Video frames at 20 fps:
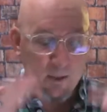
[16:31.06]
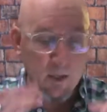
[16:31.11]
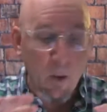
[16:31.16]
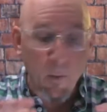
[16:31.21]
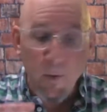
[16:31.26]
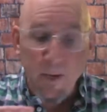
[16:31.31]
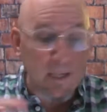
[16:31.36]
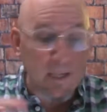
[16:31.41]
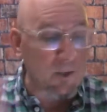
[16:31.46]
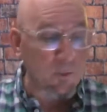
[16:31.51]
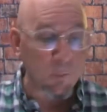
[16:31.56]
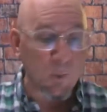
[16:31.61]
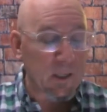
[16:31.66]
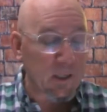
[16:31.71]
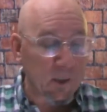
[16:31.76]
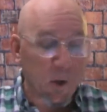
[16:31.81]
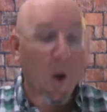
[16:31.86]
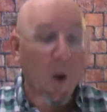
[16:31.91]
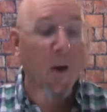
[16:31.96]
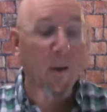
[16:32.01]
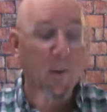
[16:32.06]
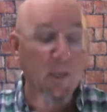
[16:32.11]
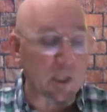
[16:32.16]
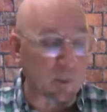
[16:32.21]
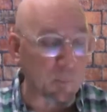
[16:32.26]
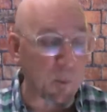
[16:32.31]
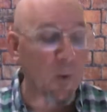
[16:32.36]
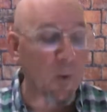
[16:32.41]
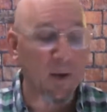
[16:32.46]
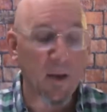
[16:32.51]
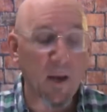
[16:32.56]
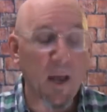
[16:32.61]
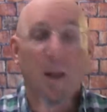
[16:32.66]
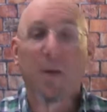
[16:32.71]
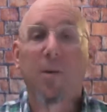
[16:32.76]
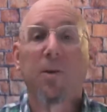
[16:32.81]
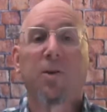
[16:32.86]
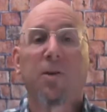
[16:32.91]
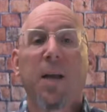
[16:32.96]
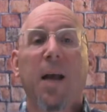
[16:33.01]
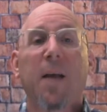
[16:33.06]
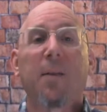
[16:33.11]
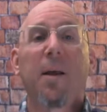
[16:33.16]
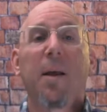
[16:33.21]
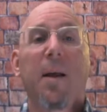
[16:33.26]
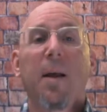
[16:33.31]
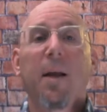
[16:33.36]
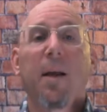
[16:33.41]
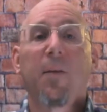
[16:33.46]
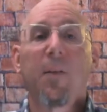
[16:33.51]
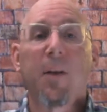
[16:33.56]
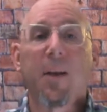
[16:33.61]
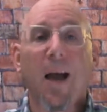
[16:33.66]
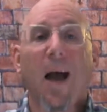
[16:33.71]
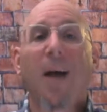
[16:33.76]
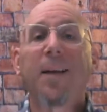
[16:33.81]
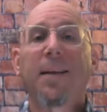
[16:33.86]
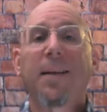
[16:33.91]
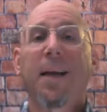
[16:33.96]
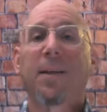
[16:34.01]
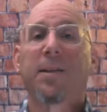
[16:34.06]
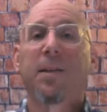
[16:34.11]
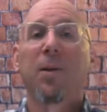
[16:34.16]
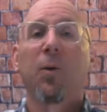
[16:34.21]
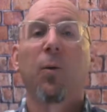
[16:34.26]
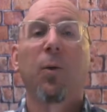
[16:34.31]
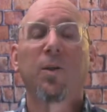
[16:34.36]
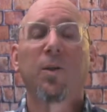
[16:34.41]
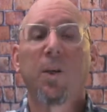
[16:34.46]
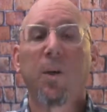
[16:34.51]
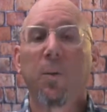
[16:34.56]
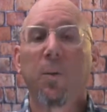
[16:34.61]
now when he talked and he spoke, you got to understand in the context into which he